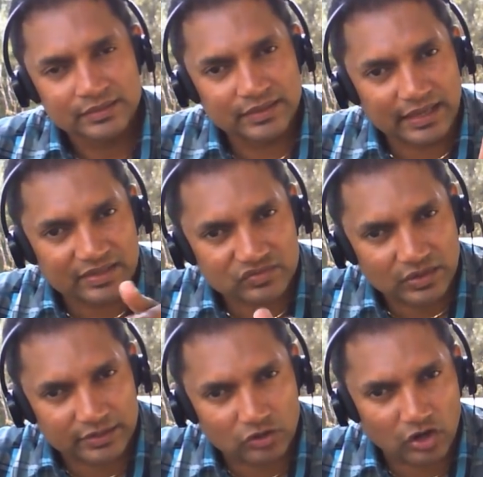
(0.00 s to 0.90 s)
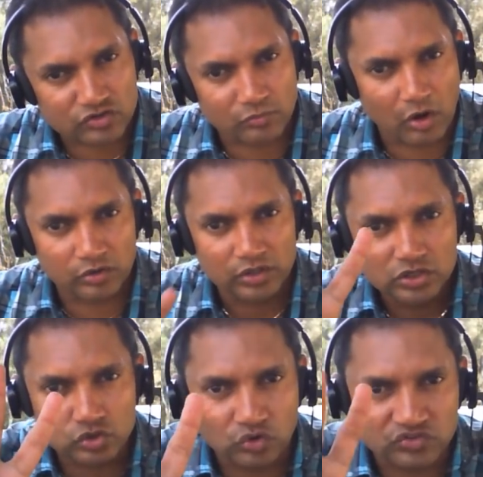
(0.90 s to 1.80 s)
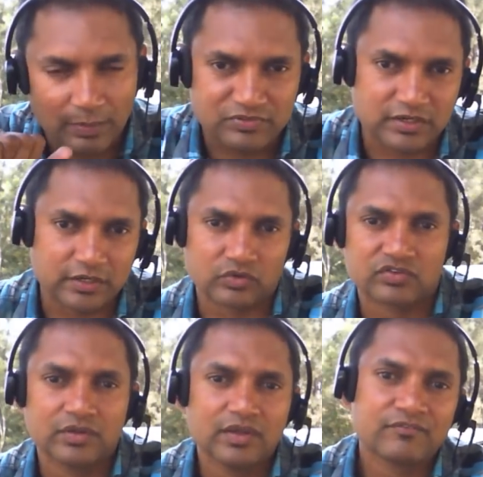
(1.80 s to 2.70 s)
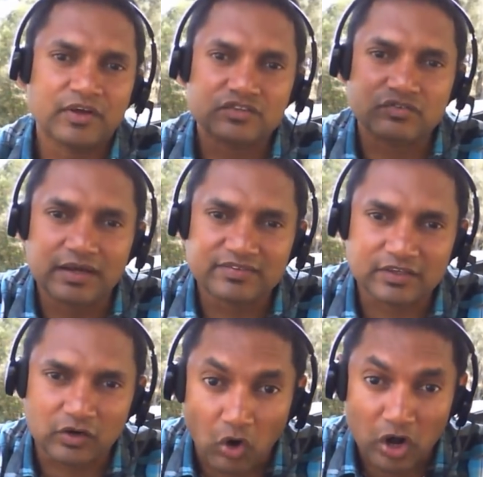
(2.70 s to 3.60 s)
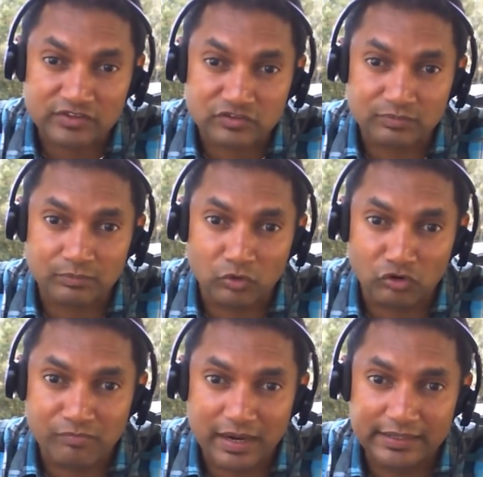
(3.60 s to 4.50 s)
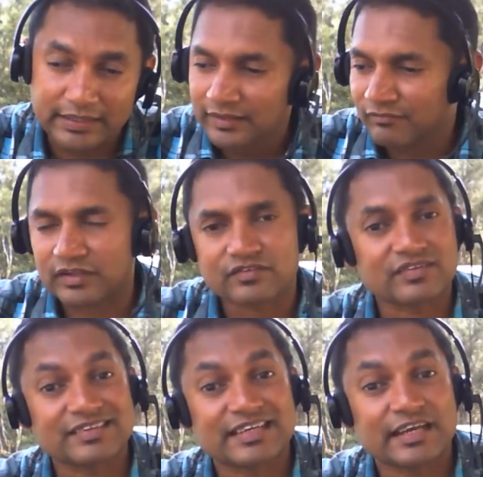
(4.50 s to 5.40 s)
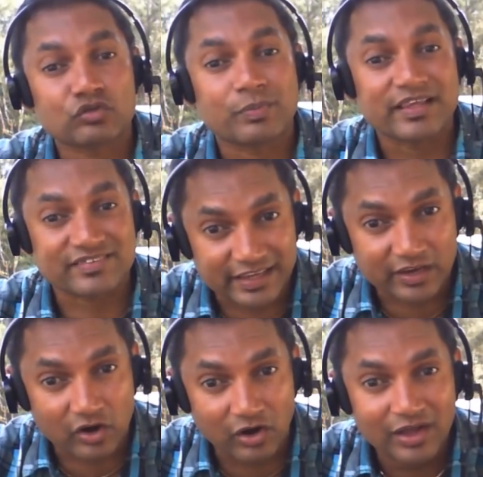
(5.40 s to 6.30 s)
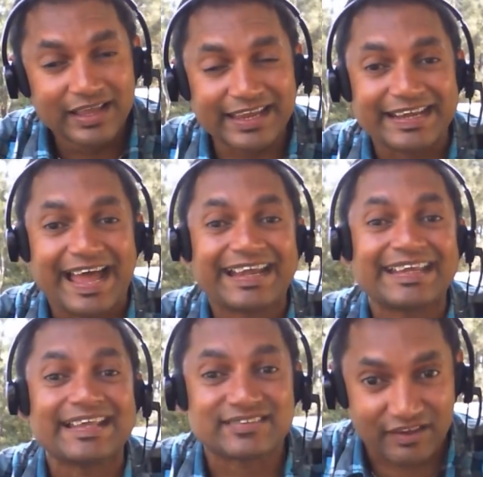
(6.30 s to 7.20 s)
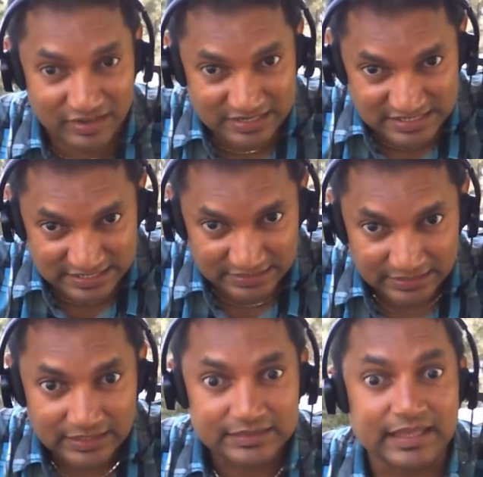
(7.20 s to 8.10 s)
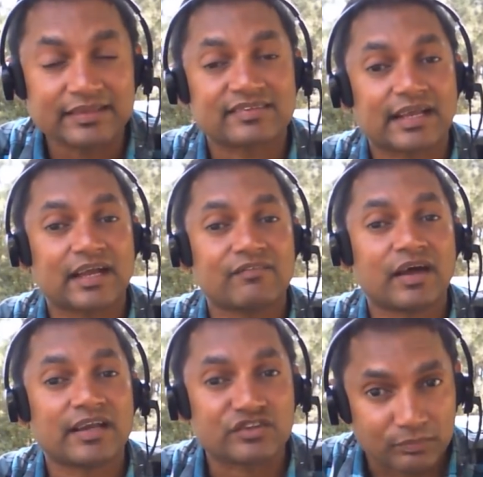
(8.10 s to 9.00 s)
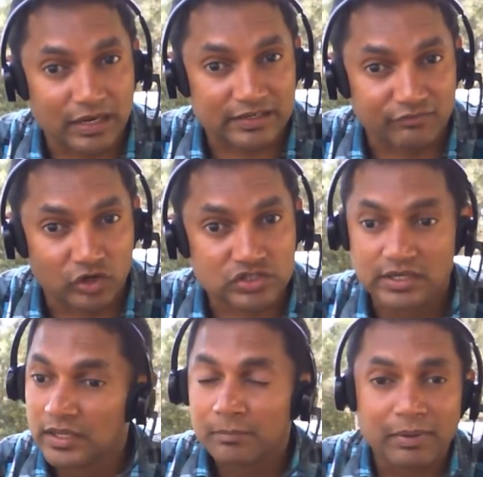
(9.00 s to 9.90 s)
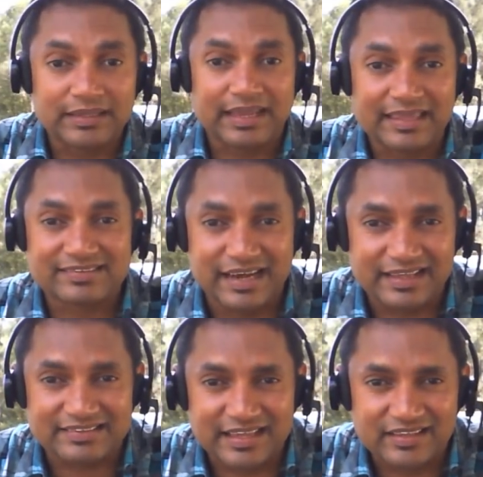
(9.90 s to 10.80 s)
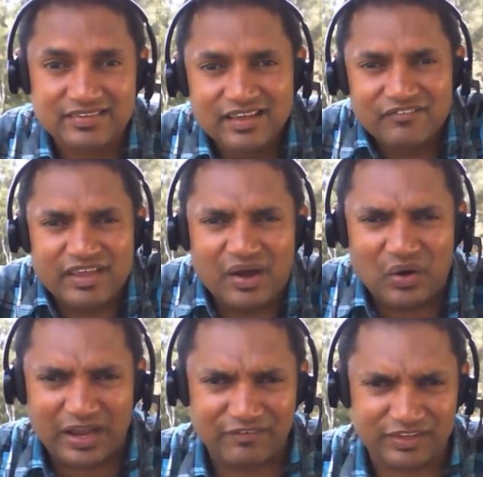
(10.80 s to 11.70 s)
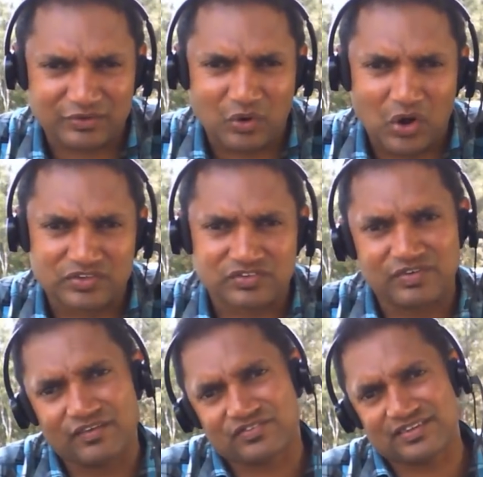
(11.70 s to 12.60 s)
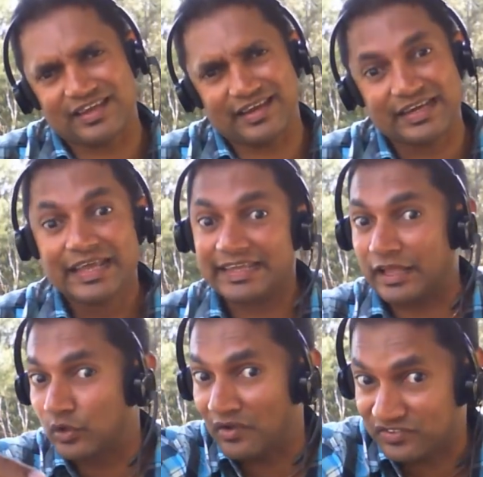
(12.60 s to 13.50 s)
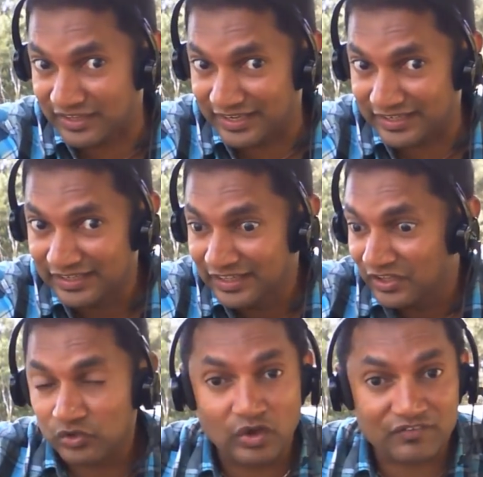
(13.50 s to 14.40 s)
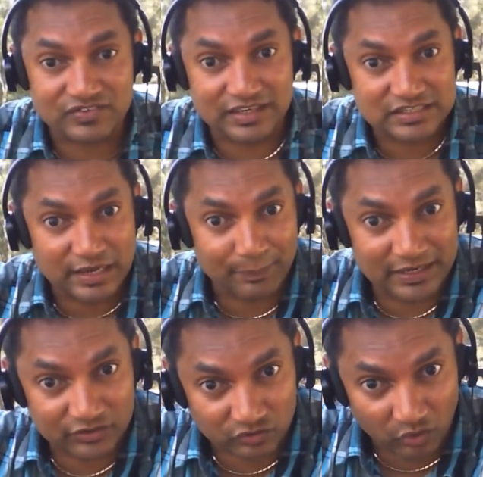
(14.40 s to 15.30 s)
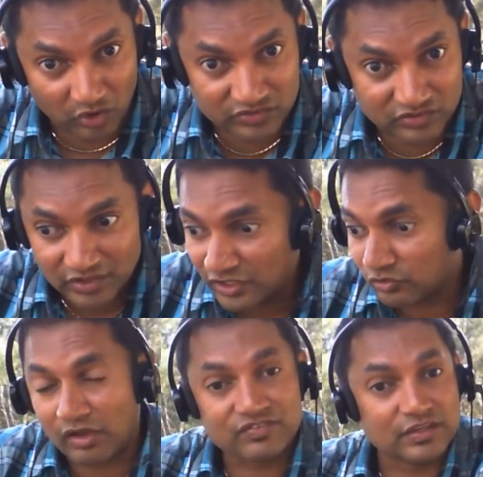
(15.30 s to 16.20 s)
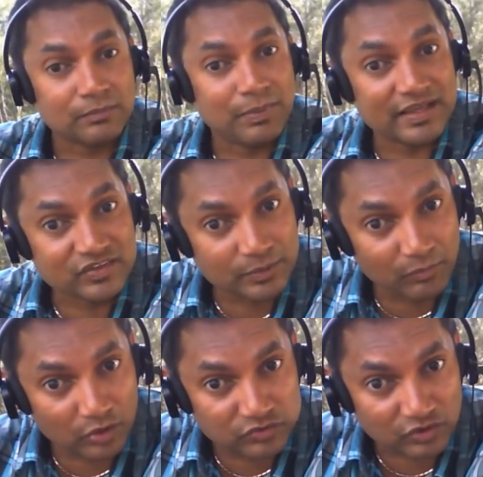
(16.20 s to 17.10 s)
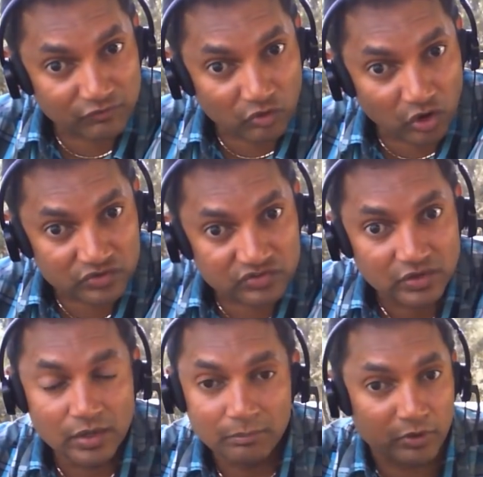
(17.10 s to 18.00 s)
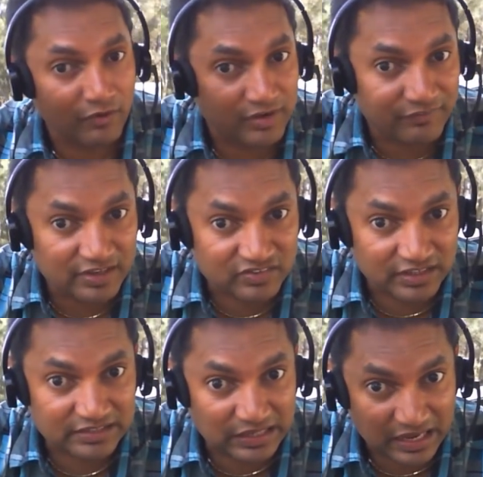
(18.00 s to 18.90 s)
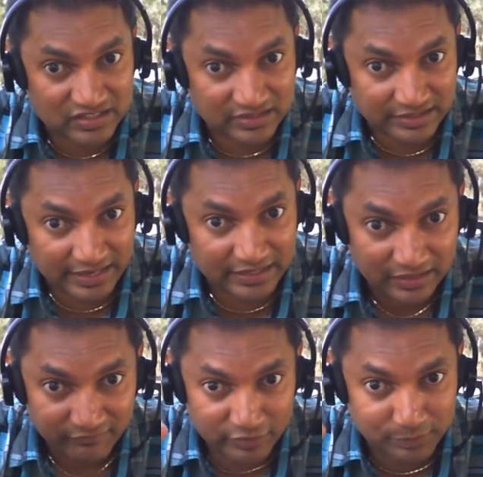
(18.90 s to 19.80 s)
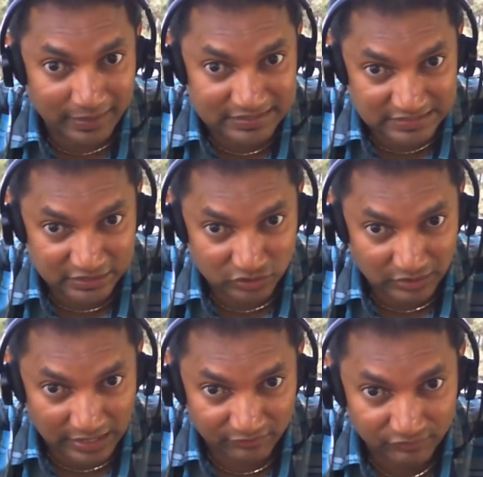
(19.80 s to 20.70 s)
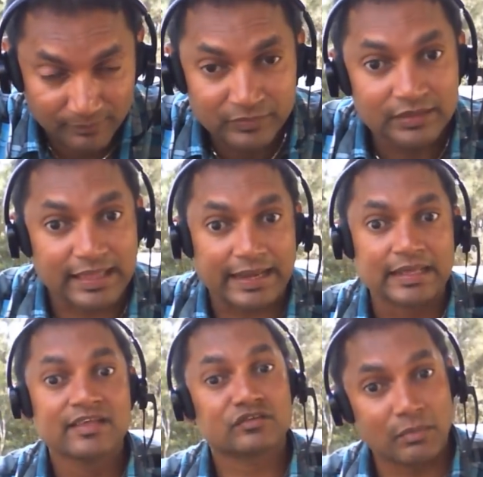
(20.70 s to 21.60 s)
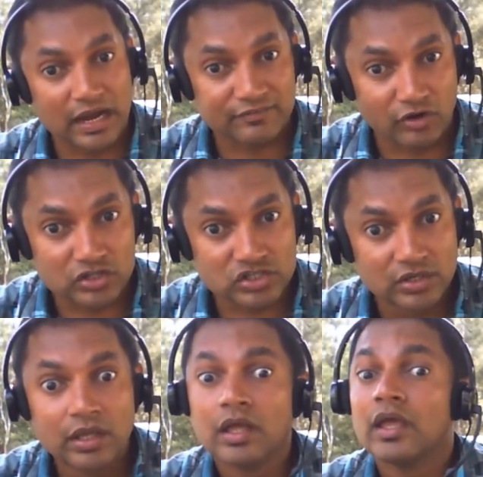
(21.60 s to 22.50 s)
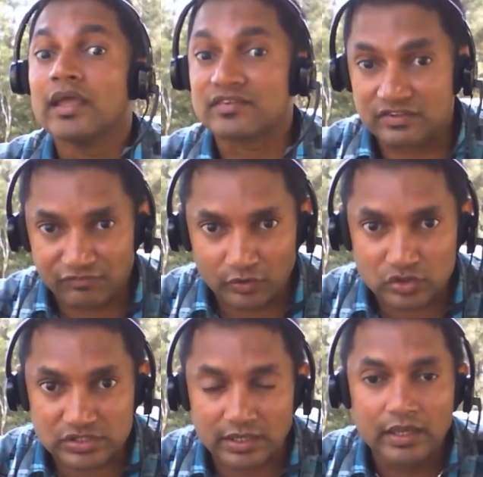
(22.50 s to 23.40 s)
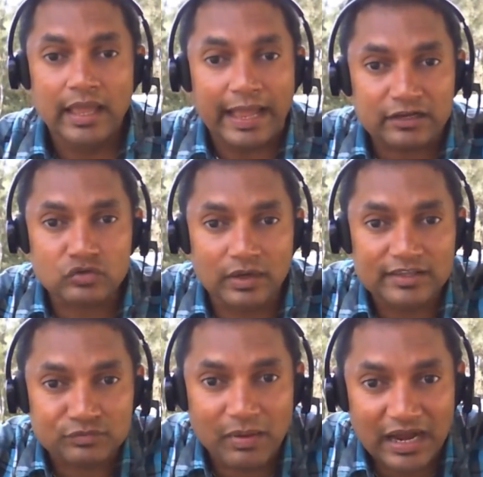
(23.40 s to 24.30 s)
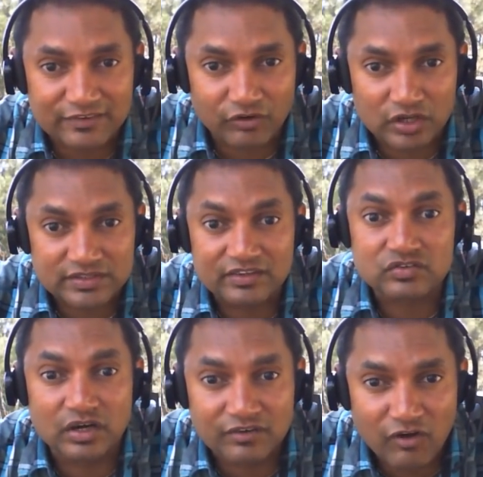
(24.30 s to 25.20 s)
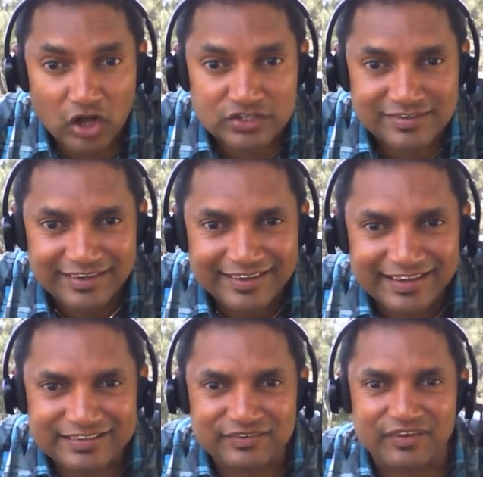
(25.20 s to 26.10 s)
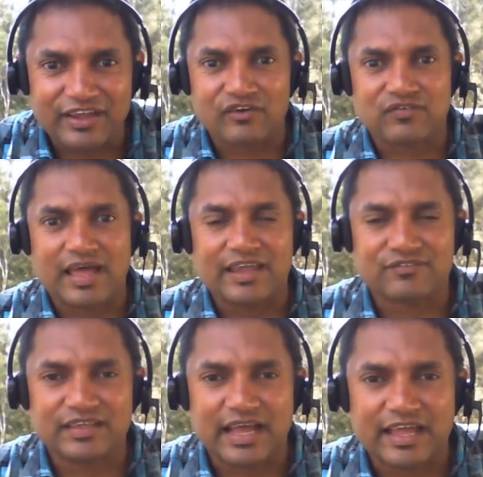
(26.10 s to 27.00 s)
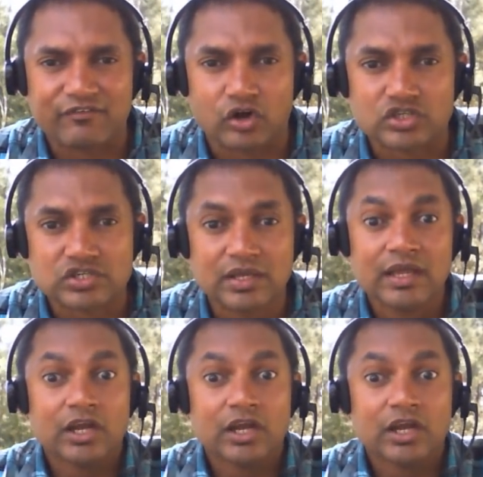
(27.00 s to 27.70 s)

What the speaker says: The case study talks about two substitutes. First one is the quartz movement, which was introduced by Seiko in 1970. Then the second one is smartwatch. But the case study says we are okay with quartz. We have seen it. Yeah, you have seen it. You have seen Japanese quartz. You have seen basic models of quartz. But you have never seen the luxury end, which might change your life. Then smartwatch is the future. Actually, smartwatch is not a watch. It's a way of life, the iWatch.